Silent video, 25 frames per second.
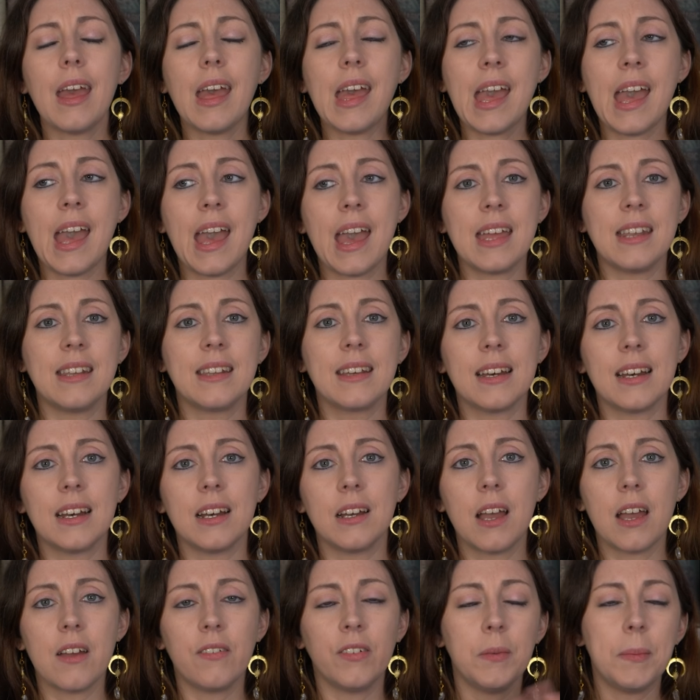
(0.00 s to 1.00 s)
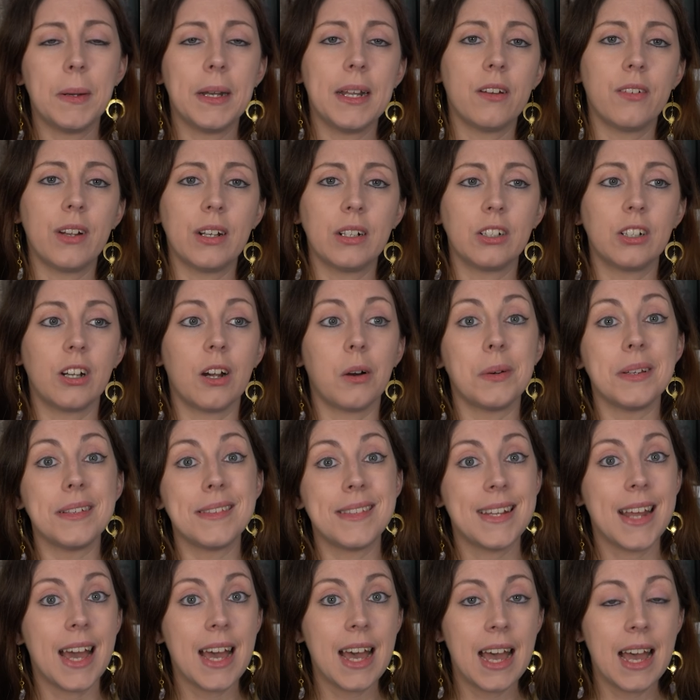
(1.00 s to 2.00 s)
and everybody around her always
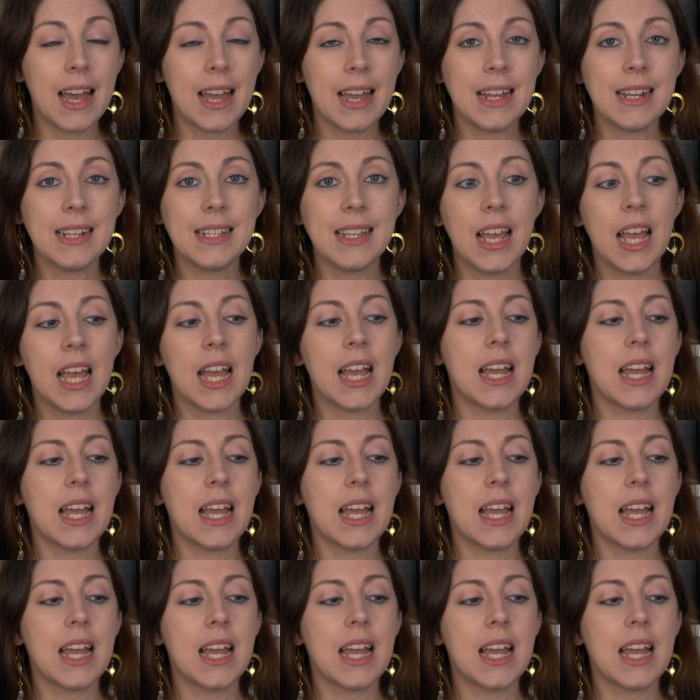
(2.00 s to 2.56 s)
dies,